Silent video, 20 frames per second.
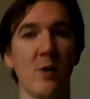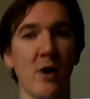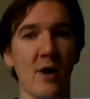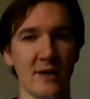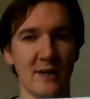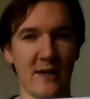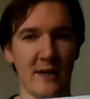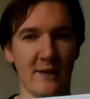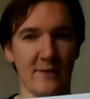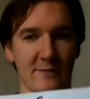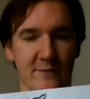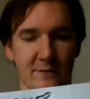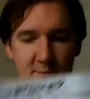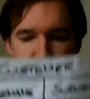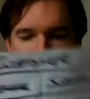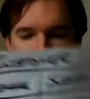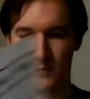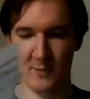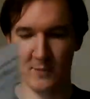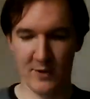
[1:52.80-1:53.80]
I live?
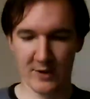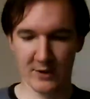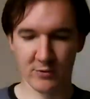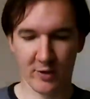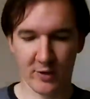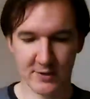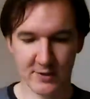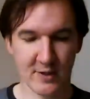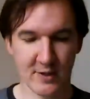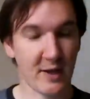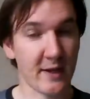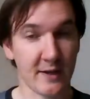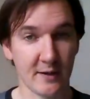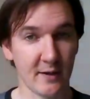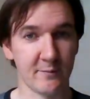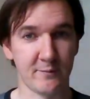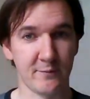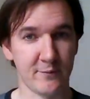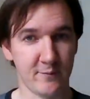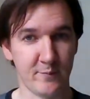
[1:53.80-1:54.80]
What's my address? And
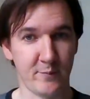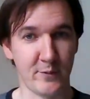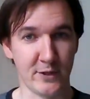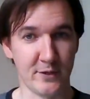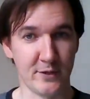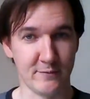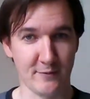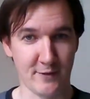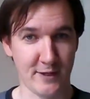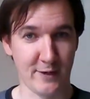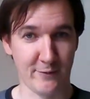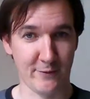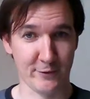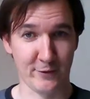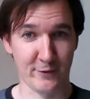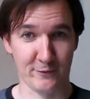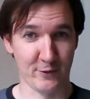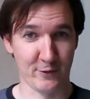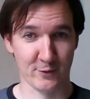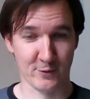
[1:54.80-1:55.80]
I've been clever
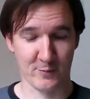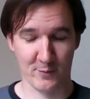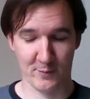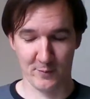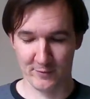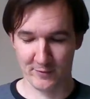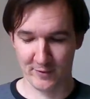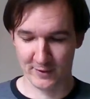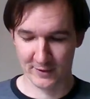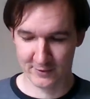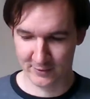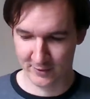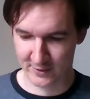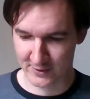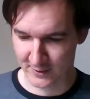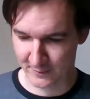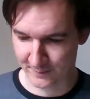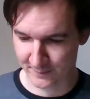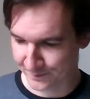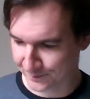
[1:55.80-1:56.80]
enough not to put my real
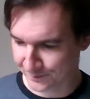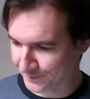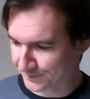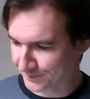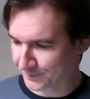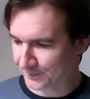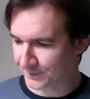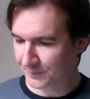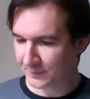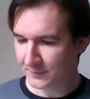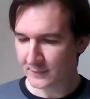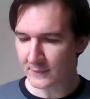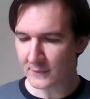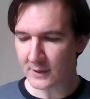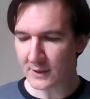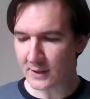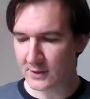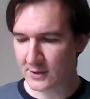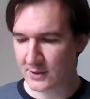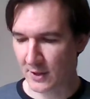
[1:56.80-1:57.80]
address on.
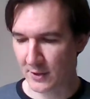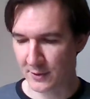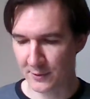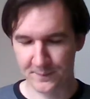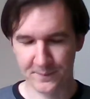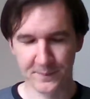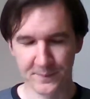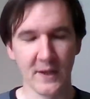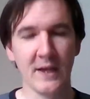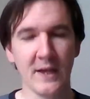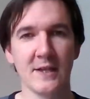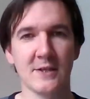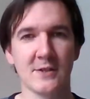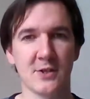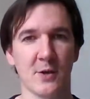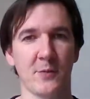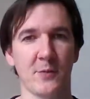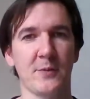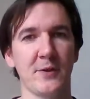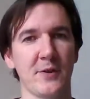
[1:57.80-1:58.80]
So there's a
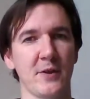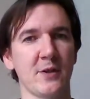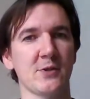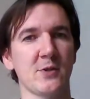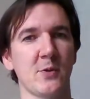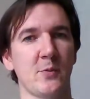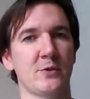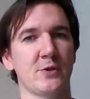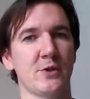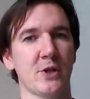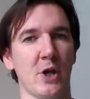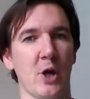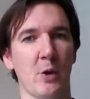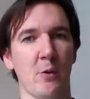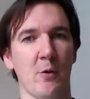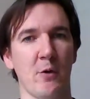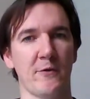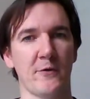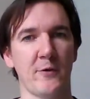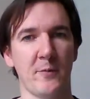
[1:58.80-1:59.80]
couple of things I want to
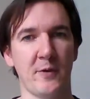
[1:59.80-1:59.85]
go over